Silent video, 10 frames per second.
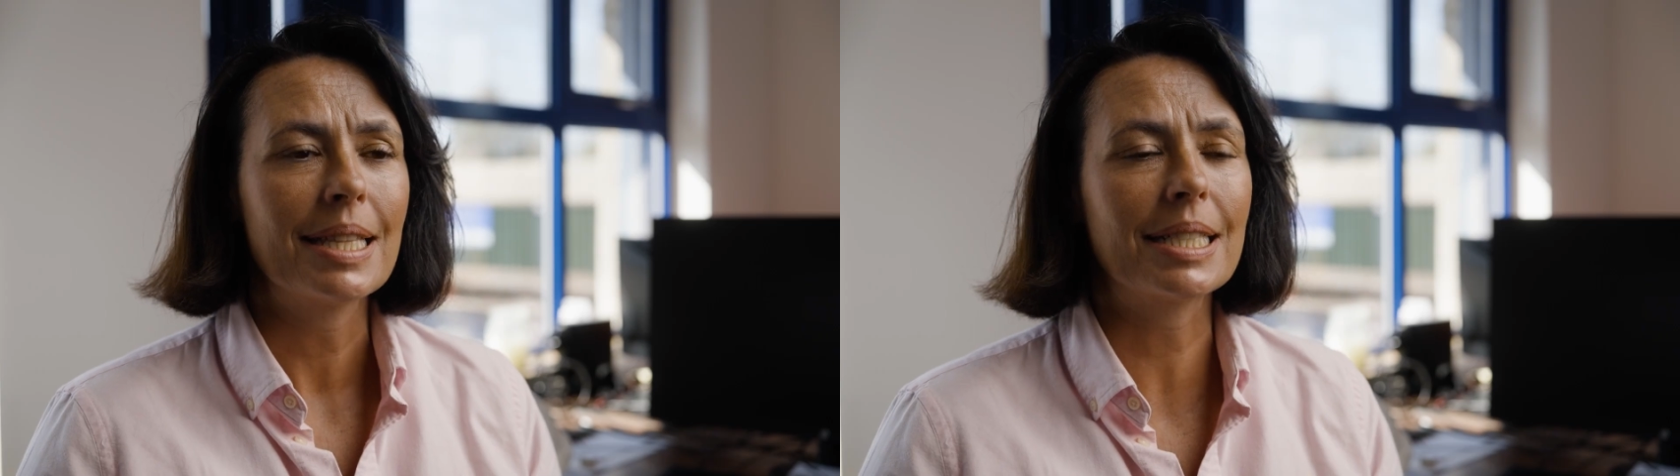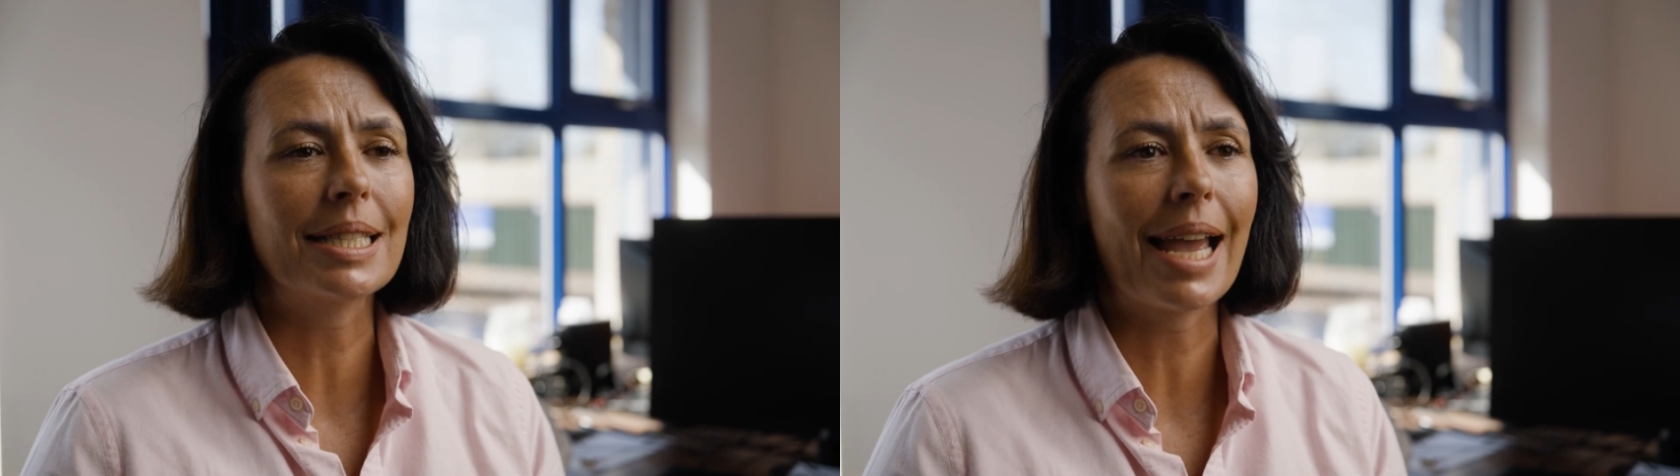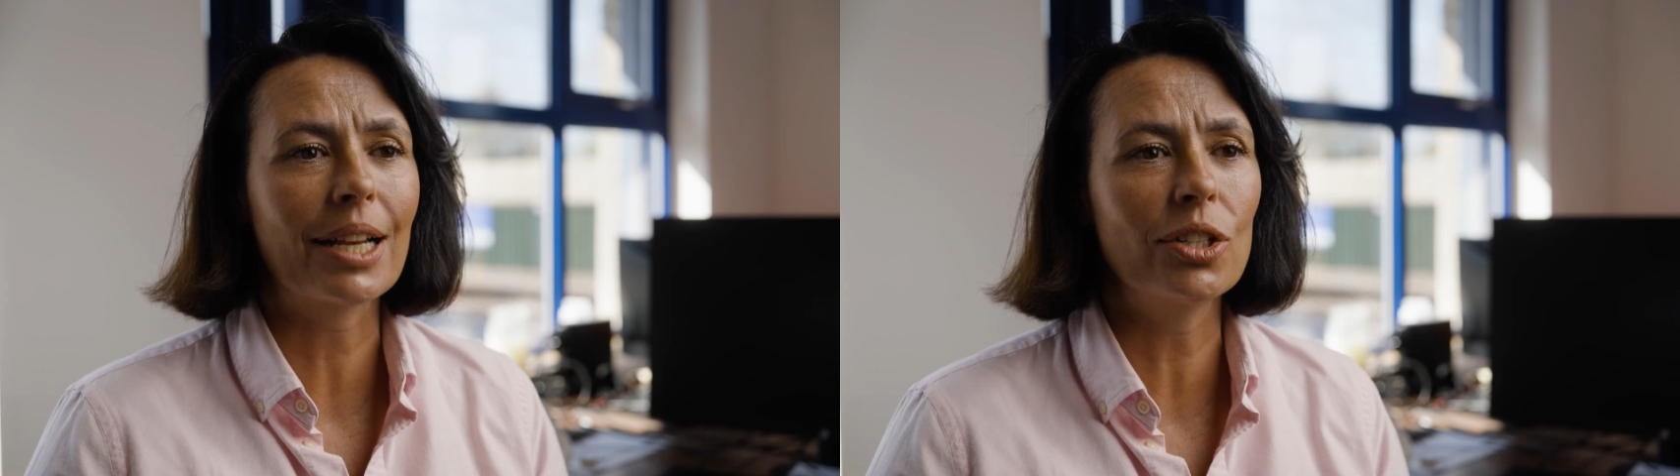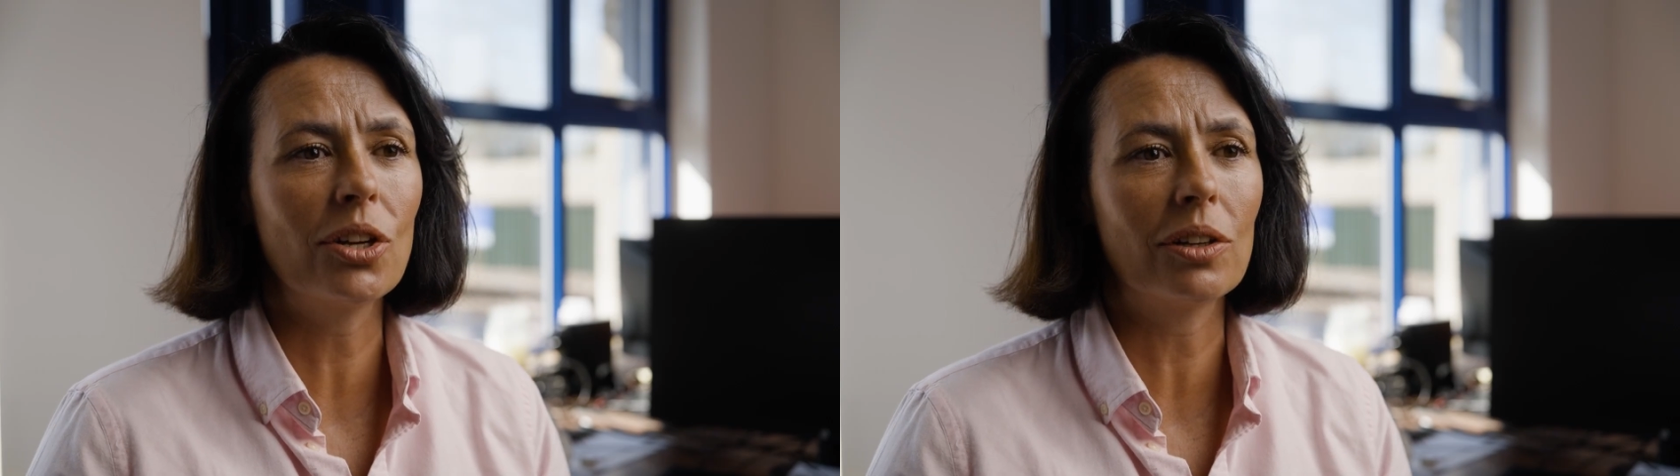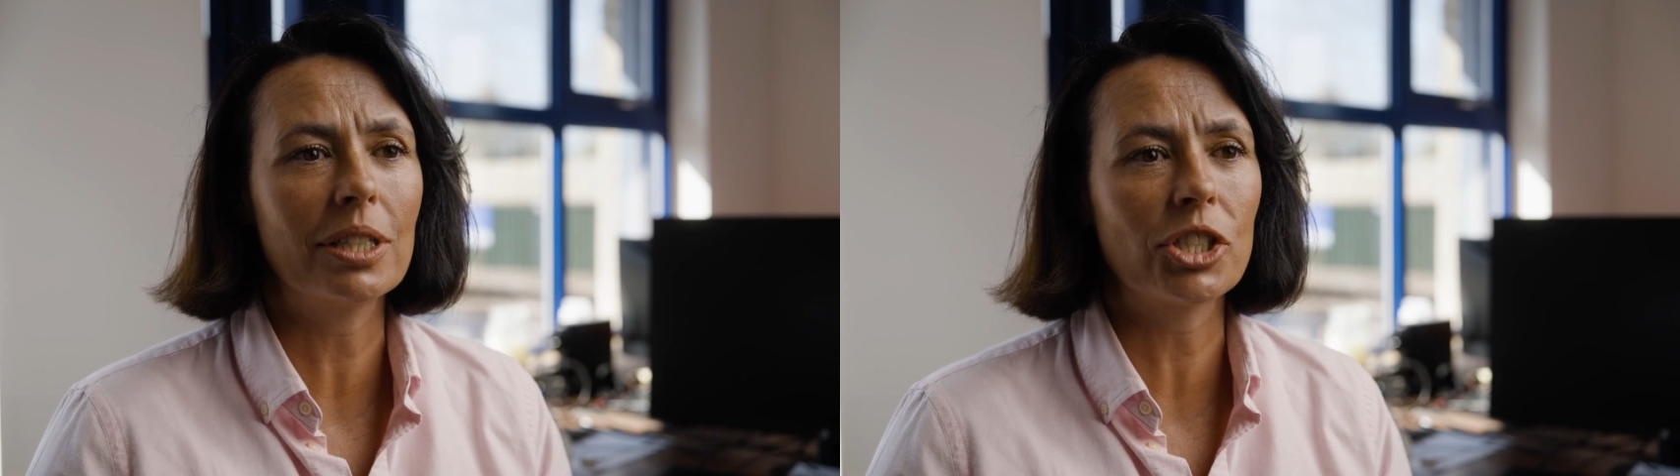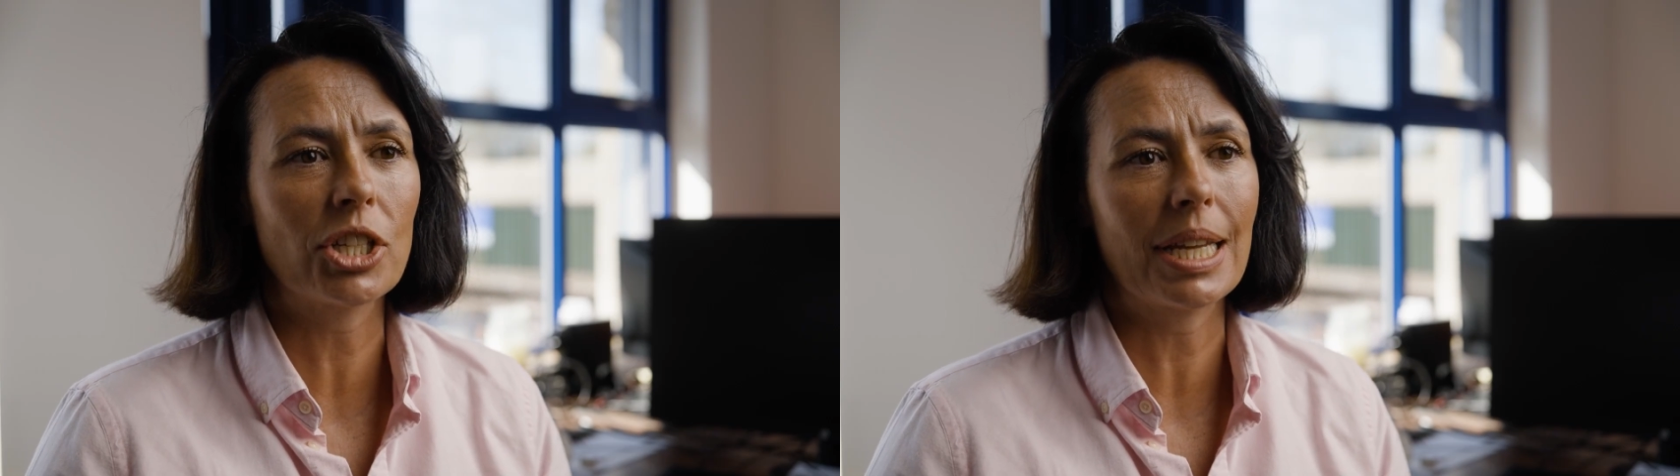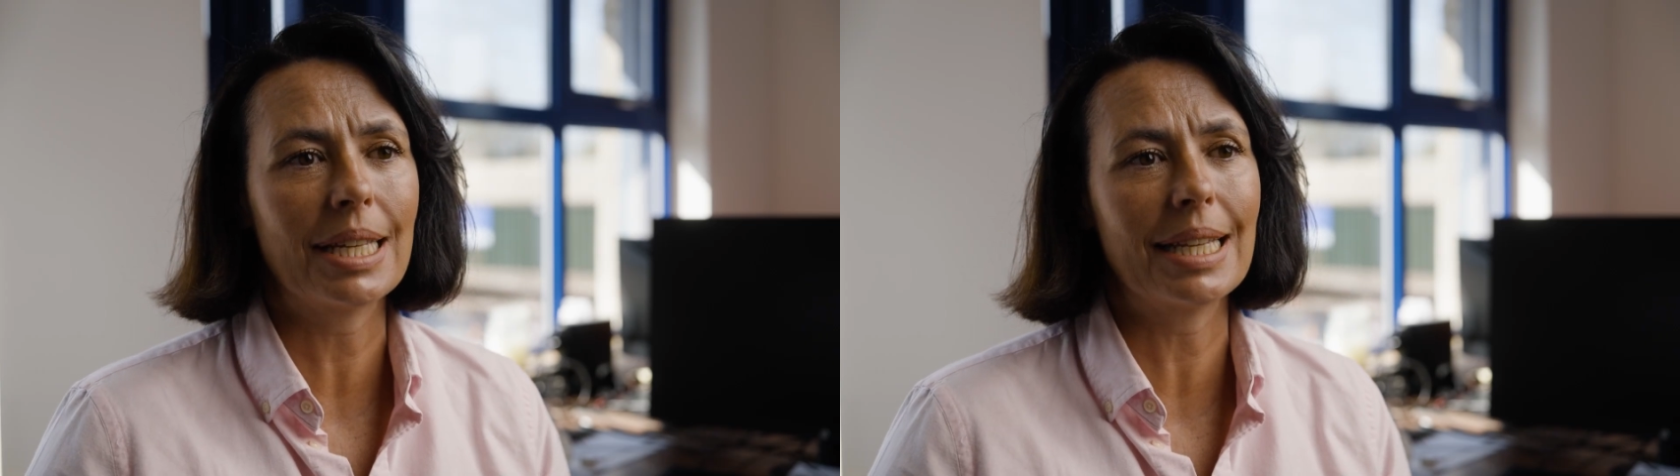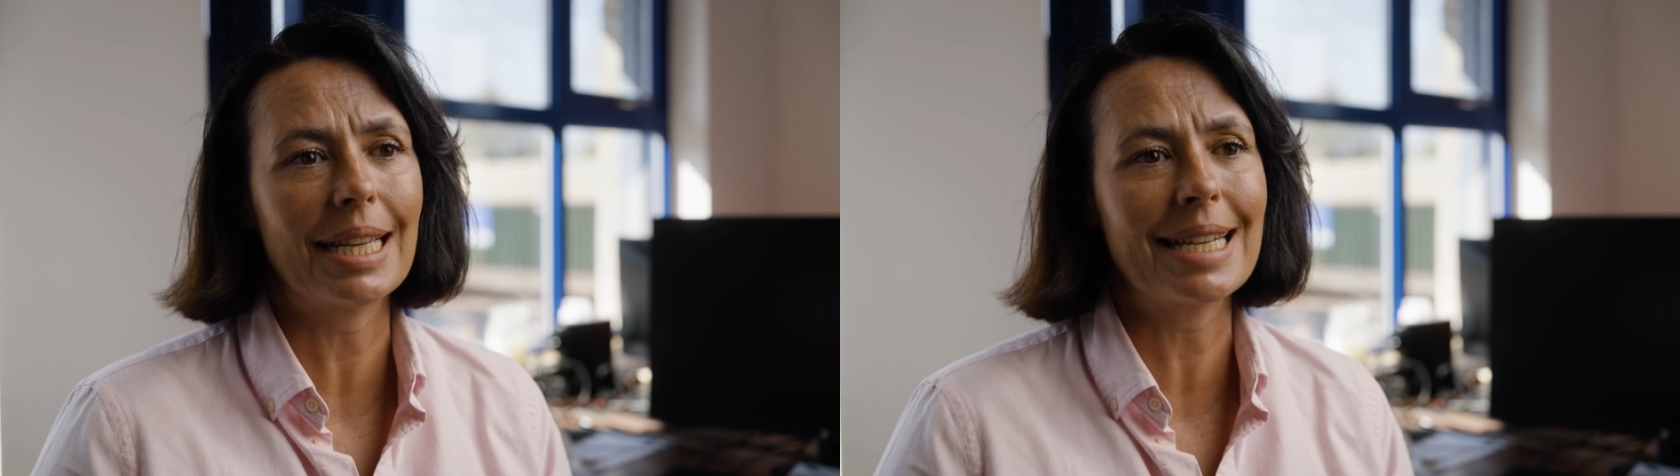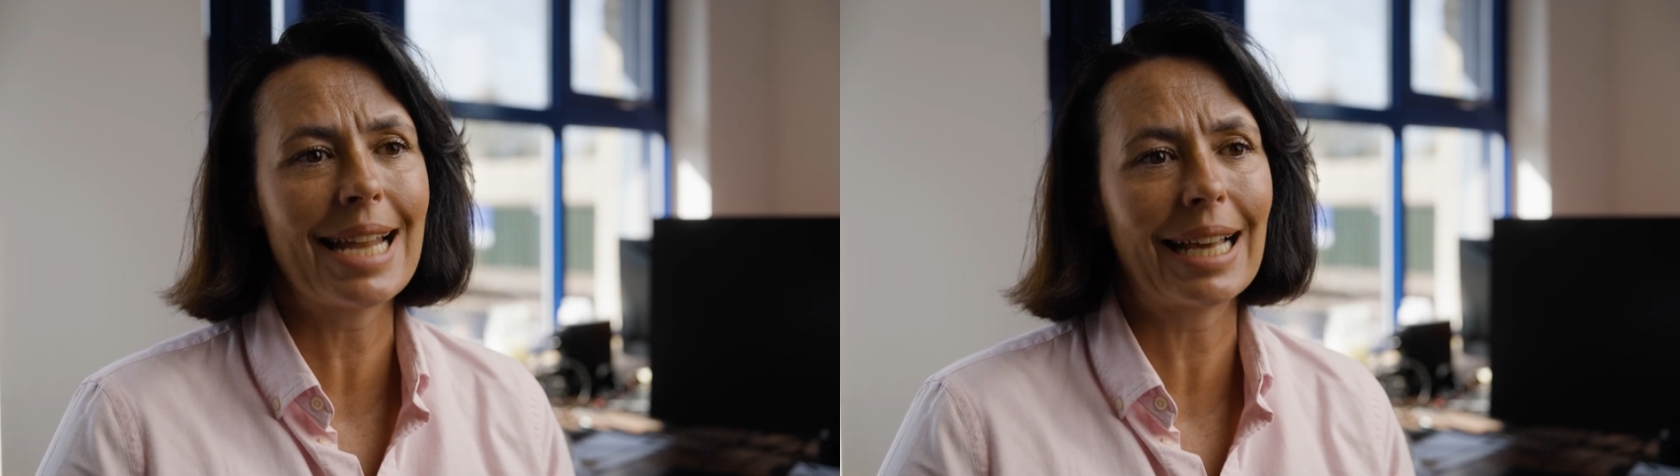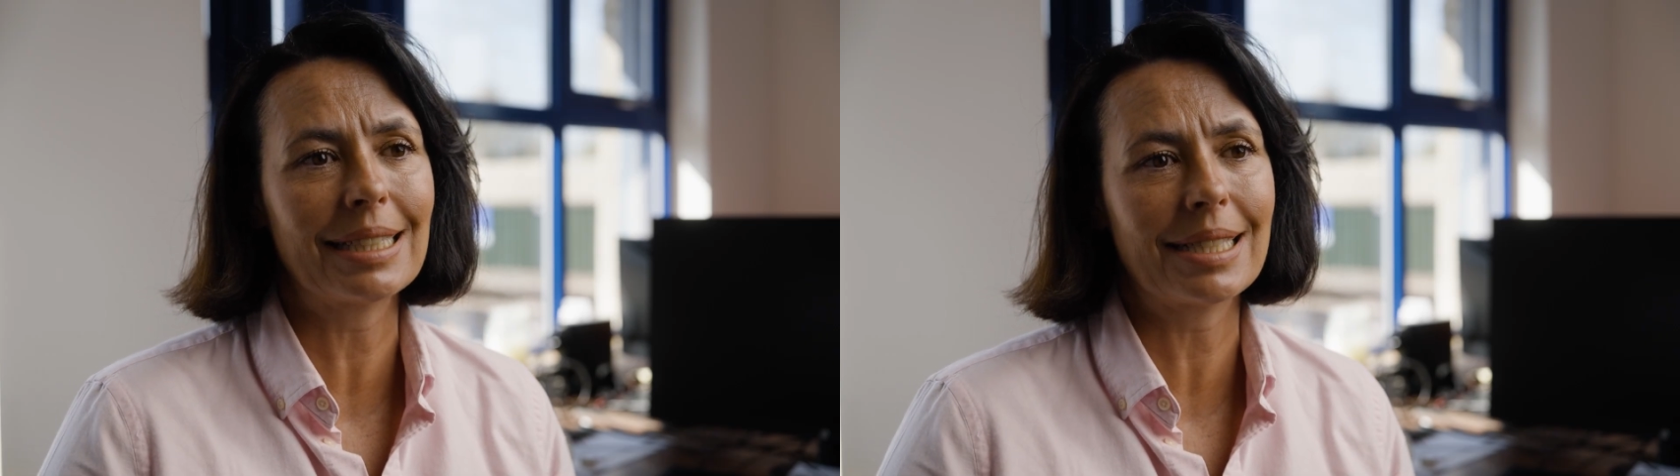the technology, the
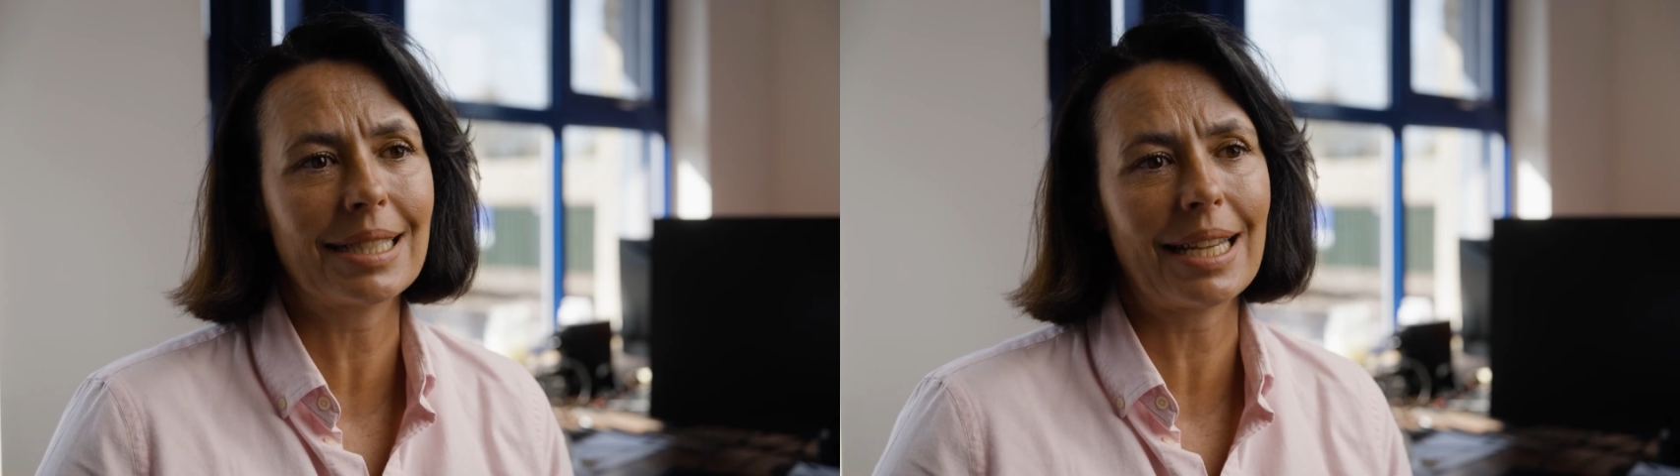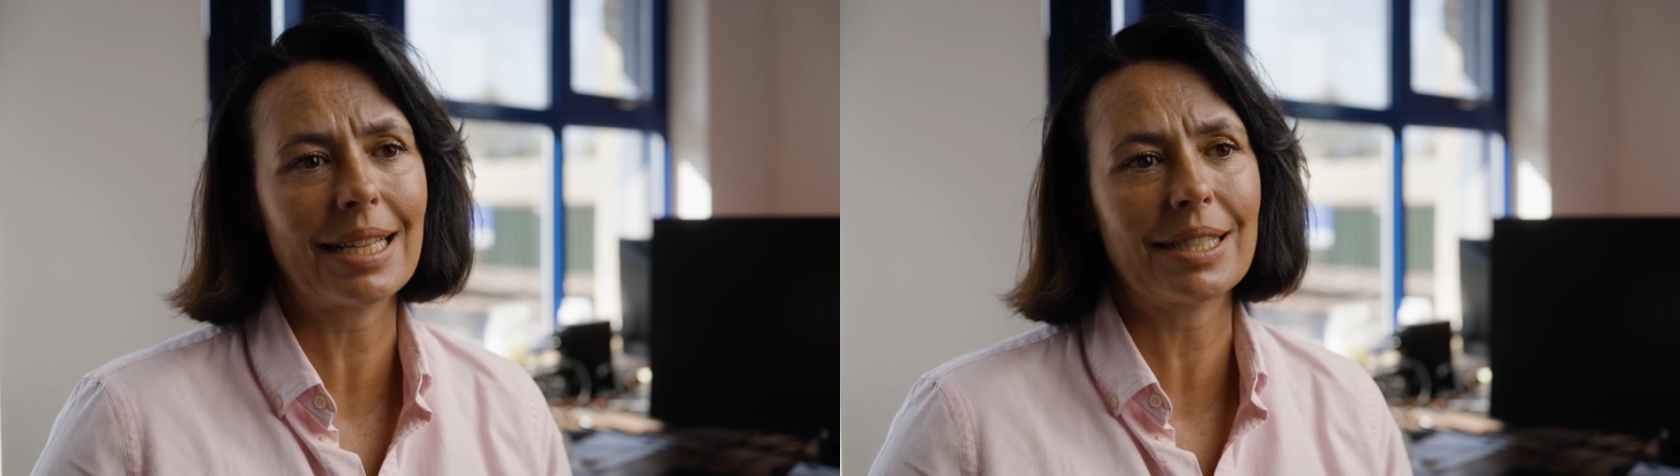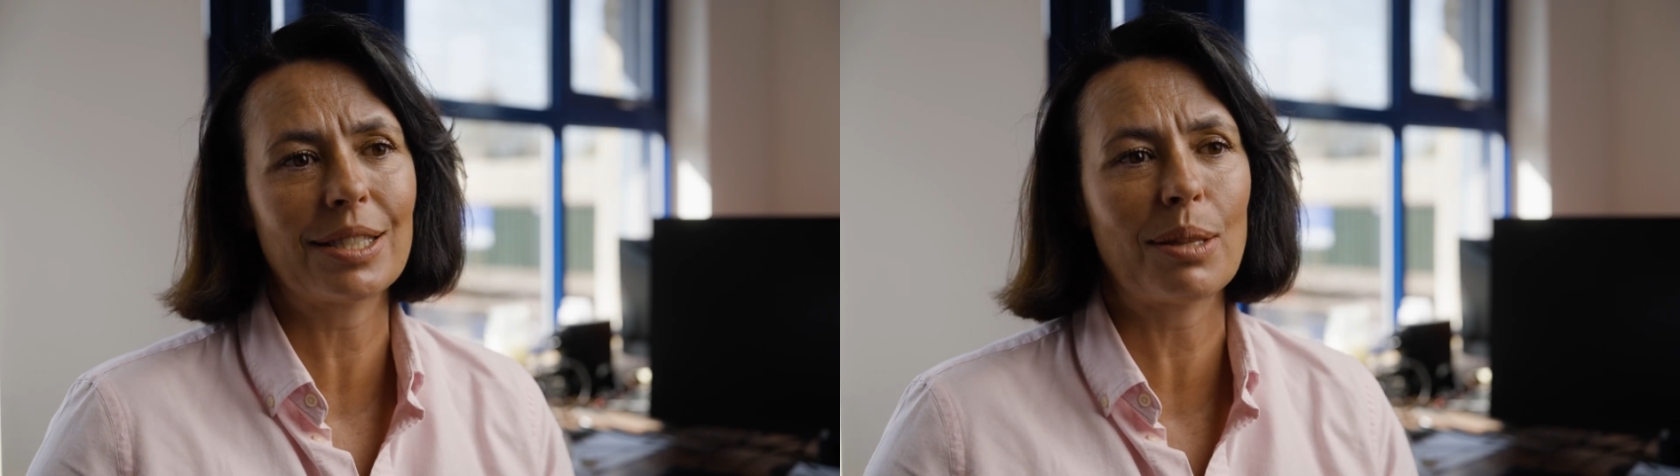analysis,